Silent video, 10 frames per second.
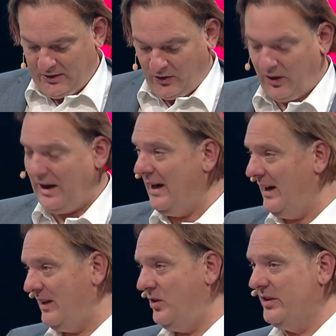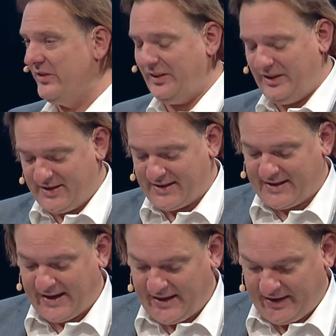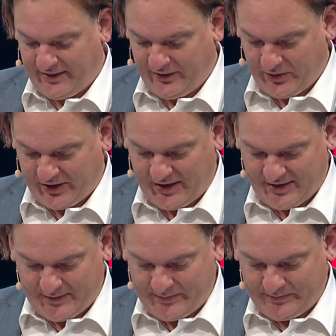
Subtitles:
or are constantly scanning your data?